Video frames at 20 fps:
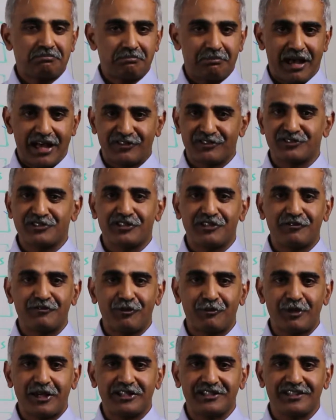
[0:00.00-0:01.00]
Passenger
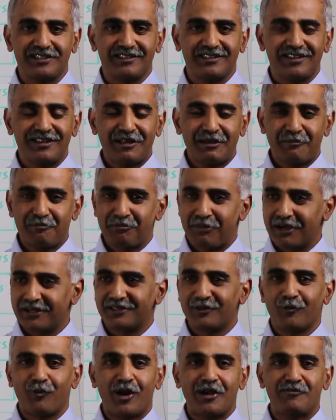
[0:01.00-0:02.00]
Information,
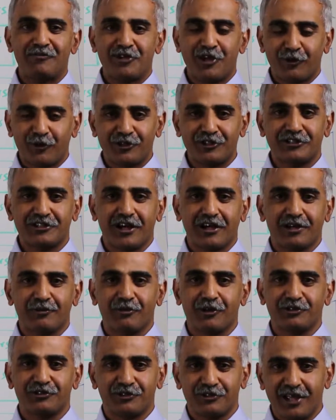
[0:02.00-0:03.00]
but the one we are going to talk
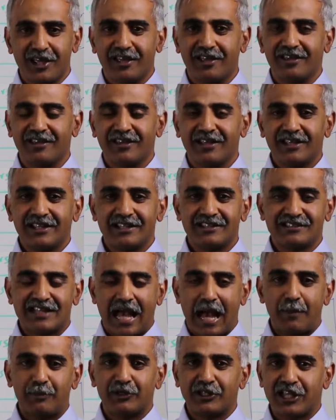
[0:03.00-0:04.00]
about today is
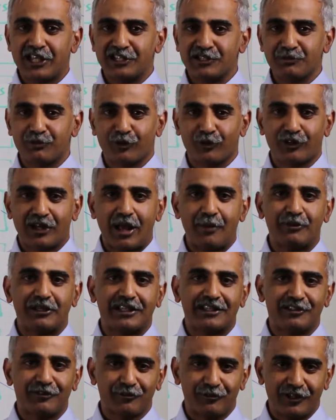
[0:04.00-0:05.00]
Application
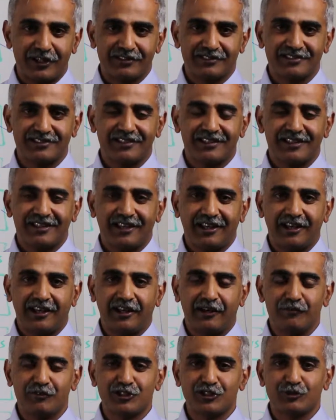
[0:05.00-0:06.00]
Programming Interface,
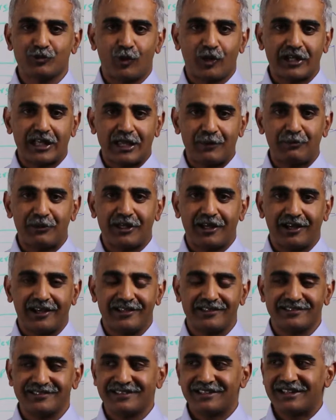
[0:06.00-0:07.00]
which is what
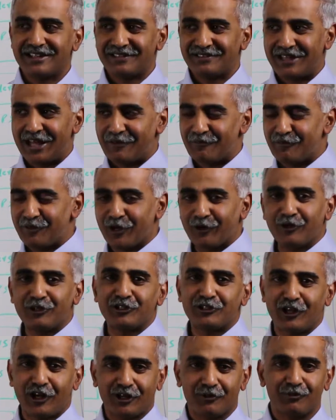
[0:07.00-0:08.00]
APIs that we are going
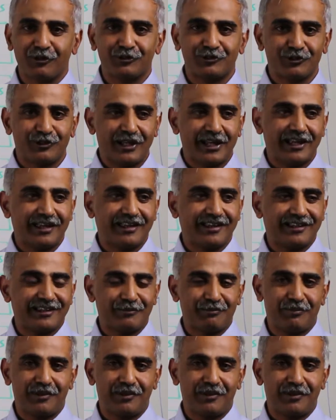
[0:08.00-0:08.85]
to talk about today